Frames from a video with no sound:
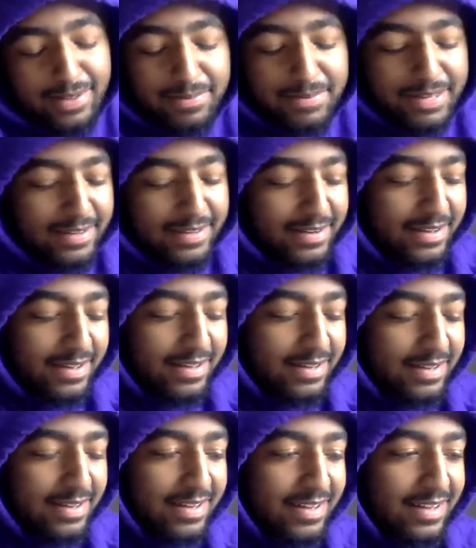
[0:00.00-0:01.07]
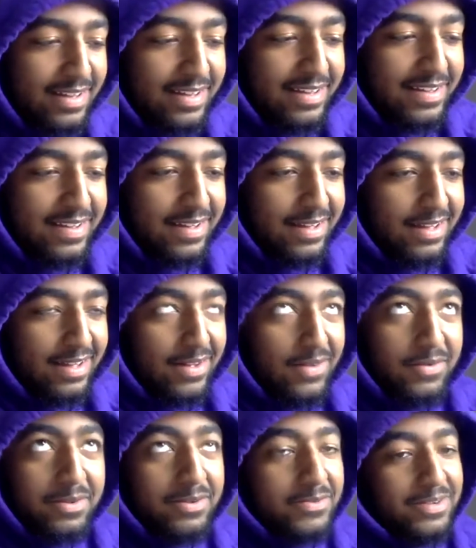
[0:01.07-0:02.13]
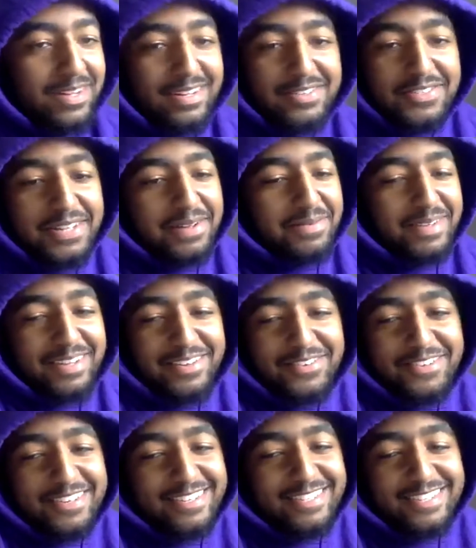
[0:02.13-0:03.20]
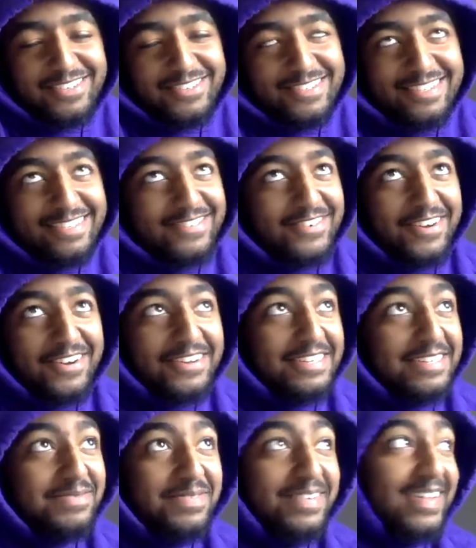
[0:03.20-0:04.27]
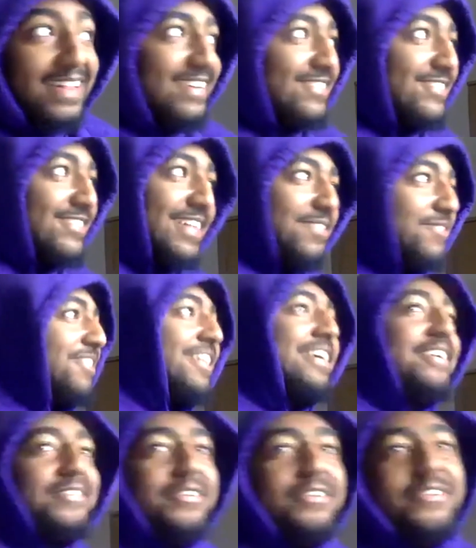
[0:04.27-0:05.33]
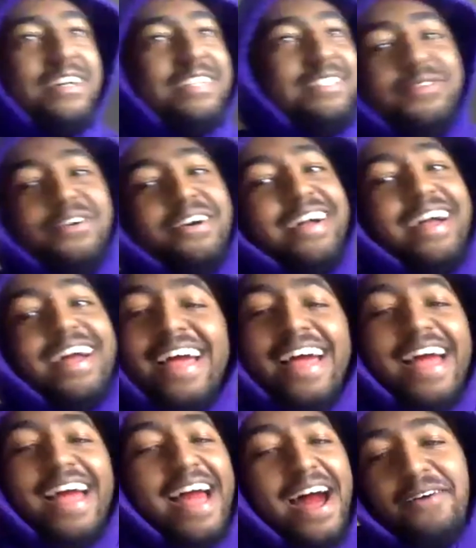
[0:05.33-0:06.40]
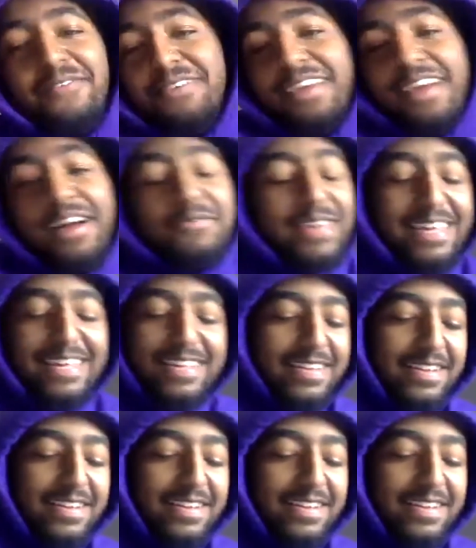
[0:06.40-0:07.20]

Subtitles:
I mean, when are we going to stop making excuses for all these players that play with Westbrook? I mean.